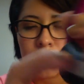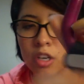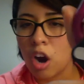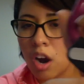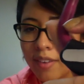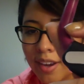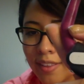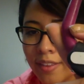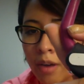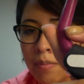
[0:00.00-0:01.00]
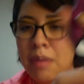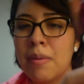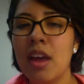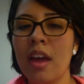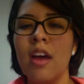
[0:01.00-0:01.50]
to carve it in there
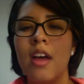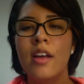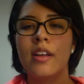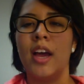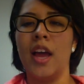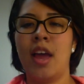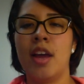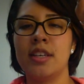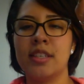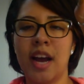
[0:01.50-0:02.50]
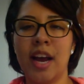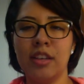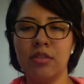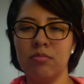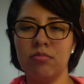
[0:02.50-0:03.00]
maybe, and
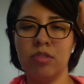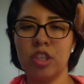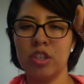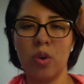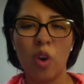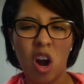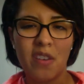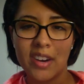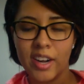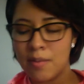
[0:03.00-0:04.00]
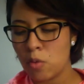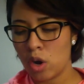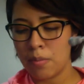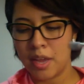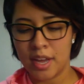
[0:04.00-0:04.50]
I just don't carve it
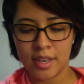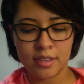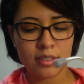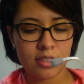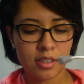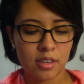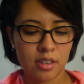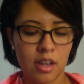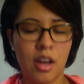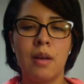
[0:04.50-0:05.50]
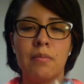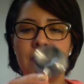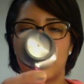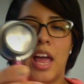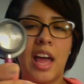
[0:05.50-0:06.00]
anymore because I
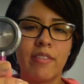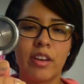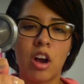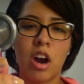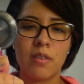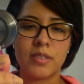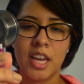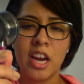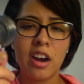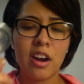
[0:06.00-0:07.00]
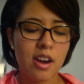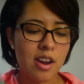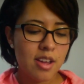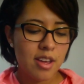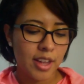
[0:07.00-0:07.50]
have it carved here,
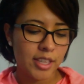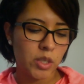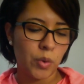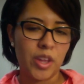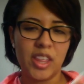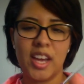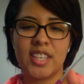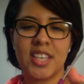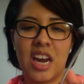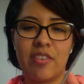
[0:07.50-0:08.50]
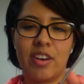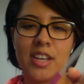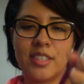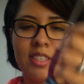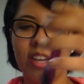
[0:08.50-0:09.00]
and so I think it's kind of
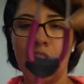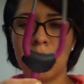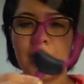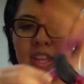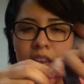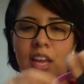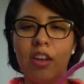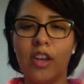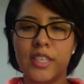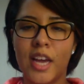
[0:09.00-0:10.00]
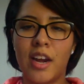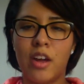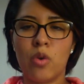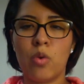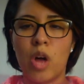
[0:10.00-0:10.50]
unnecessary, but I think it looks kind of
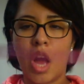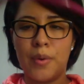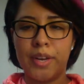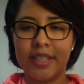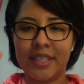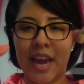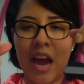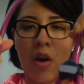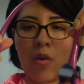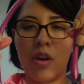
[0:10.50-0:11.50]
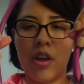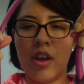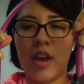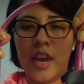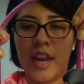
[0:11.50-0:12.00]
cool how it is now,
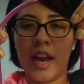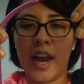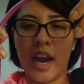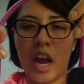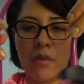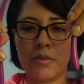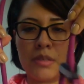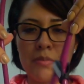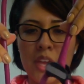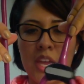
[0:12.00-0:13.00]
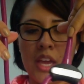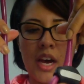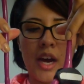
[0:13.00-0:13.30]
and it kind of helps me